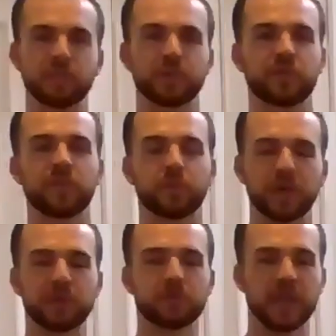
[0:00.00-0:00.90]
yourself
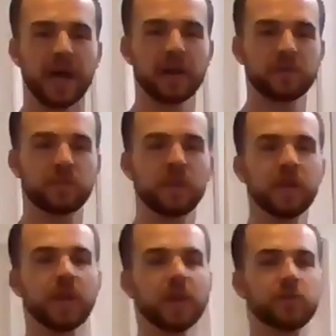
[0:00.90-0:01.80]
pretty relaxed
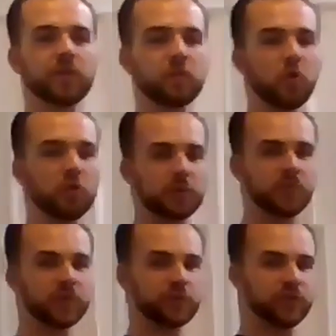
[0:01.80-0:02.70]
and you just hold this
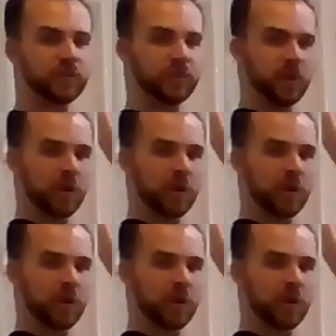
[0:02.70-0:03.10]
position,